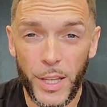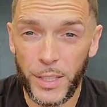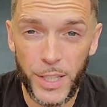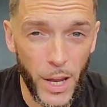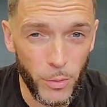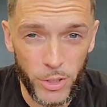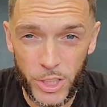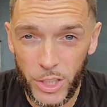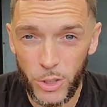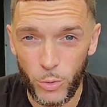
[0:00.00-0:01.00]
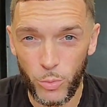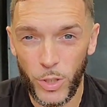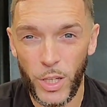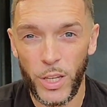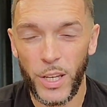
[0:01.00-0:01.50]
Guarantee you,
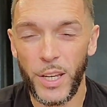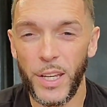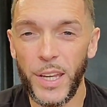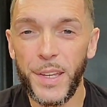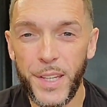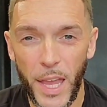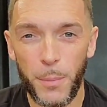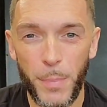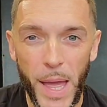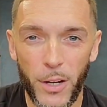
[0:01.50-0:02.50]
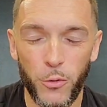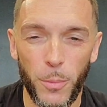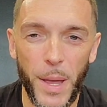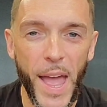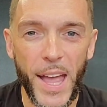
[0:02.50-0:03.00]
he came back
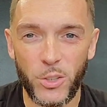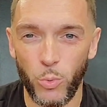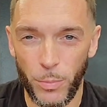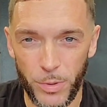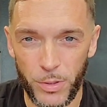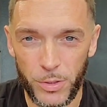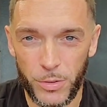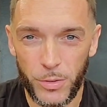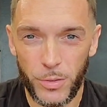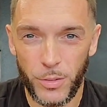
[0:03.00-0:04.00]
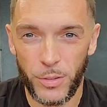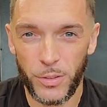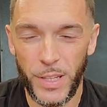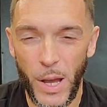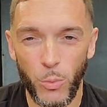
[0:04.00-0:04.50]
from ass whoopings
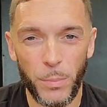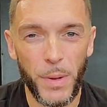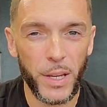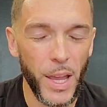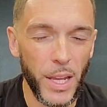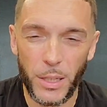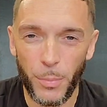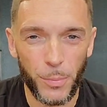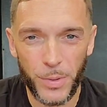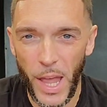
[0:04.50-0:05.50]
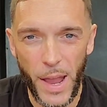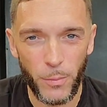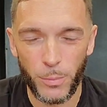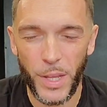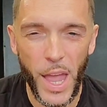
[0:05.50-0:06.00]
that would make any
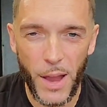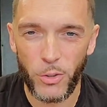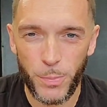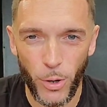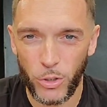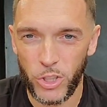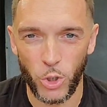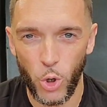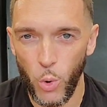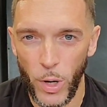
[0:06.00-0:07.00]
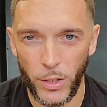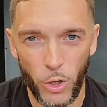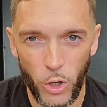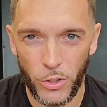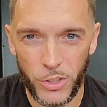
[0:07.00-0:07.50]
the, the average person quit
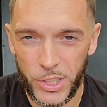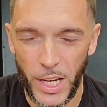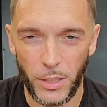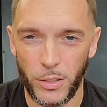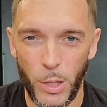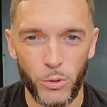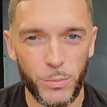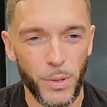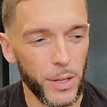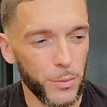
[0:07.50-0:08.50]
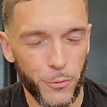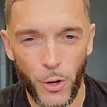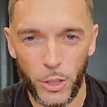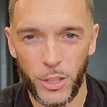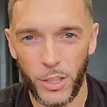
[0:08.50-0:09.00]
on sight. They would just be like,
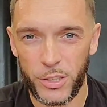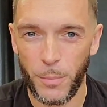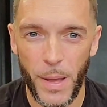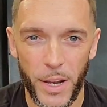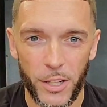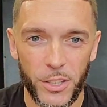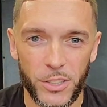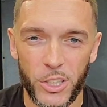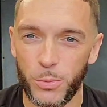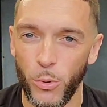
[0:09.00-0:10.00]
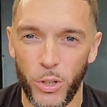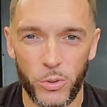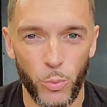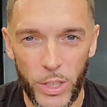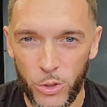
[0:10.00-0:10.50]
fuck this, I'm out of this. The sport is
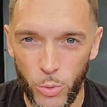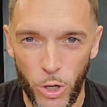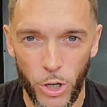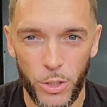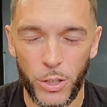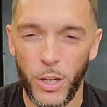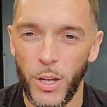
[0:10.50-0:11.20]
way too hard.